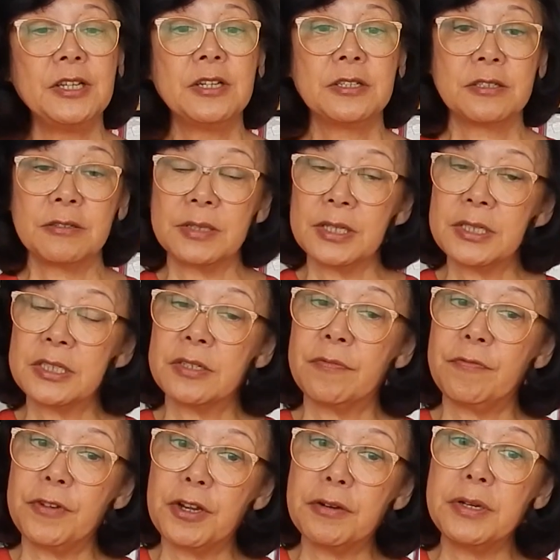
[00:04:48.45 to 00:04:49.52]
So this is a
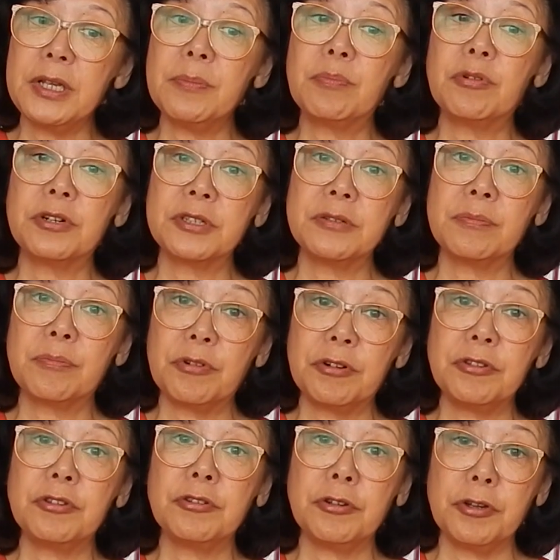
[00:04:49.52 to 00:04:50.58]
very important
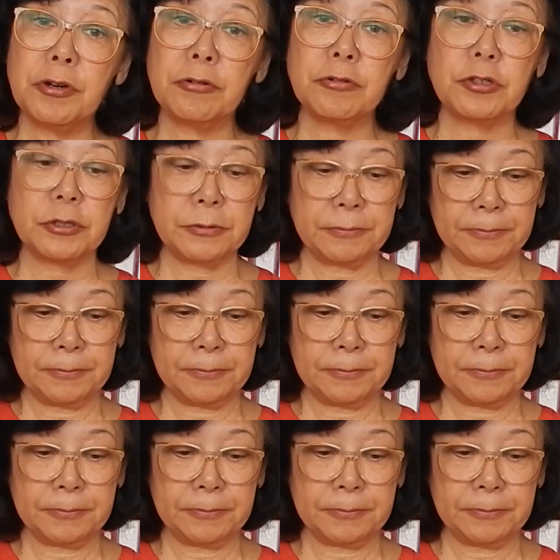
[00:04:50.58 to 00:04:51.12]
point to note.